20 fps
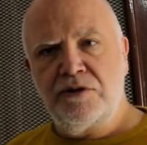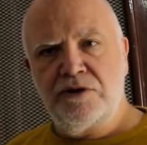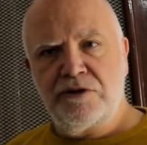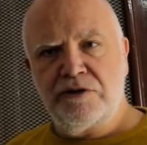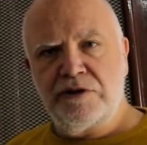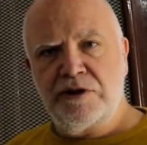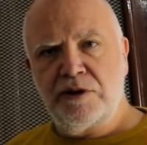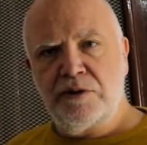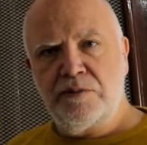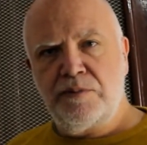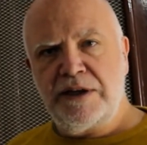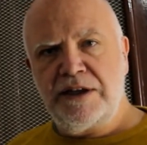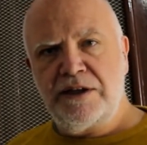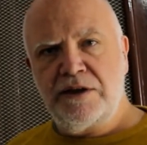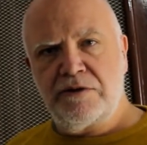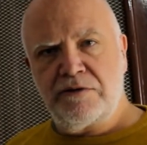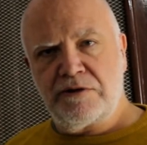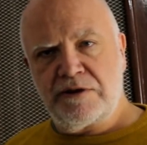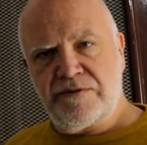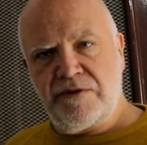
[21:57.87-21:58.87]
during the
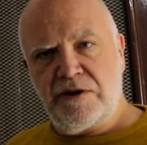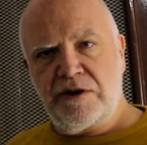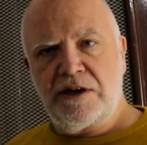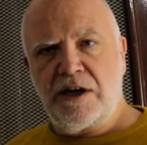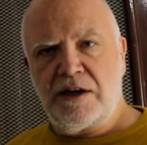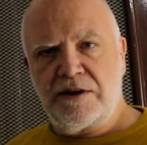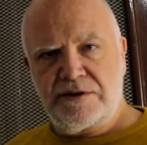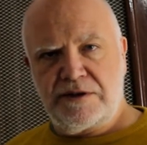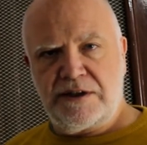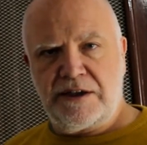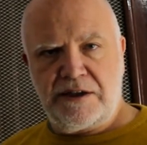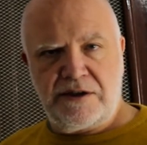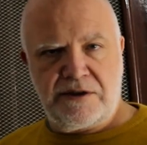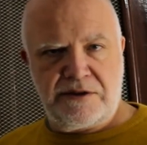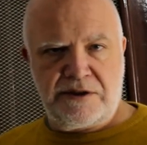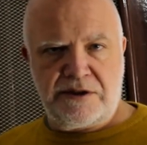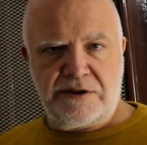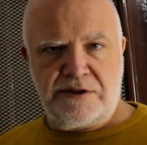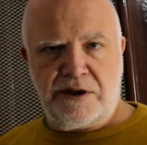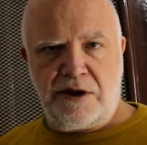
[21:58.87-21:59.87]
winter is very dusty
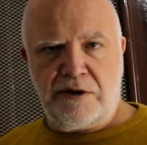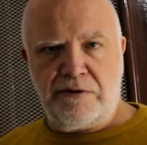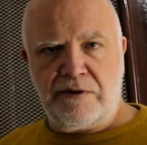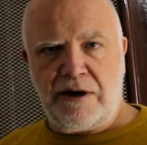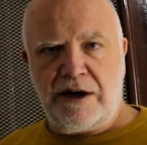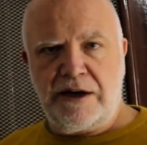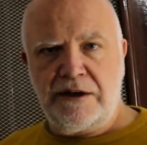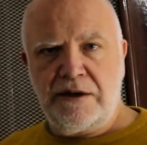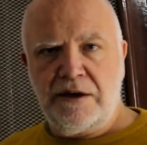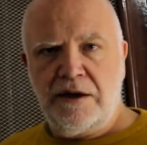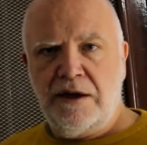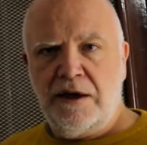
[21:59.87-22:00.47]
because there's no rain,